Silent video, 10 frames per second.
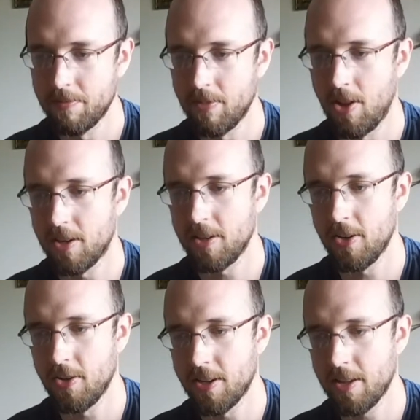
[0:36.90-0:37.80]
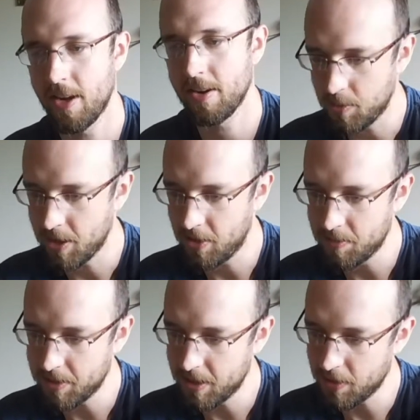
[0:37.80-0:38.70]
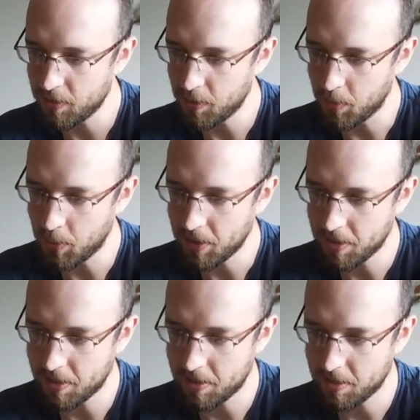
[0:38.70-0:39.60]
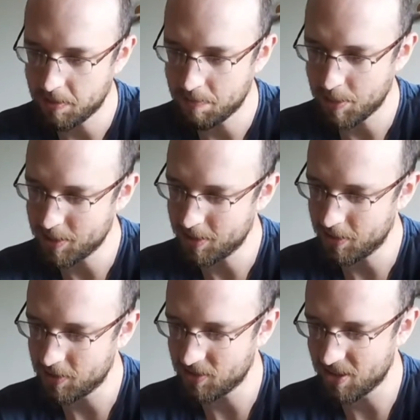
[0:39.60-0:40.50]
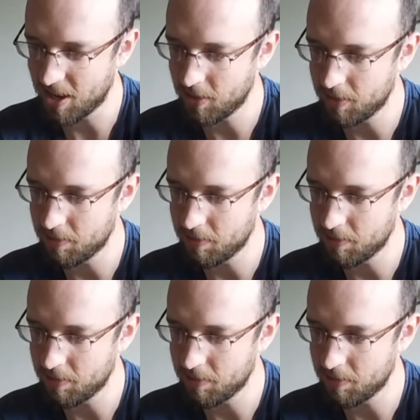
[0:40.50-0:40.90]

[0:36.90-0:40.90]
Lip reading: lock together like that. We held them together with basically just nylon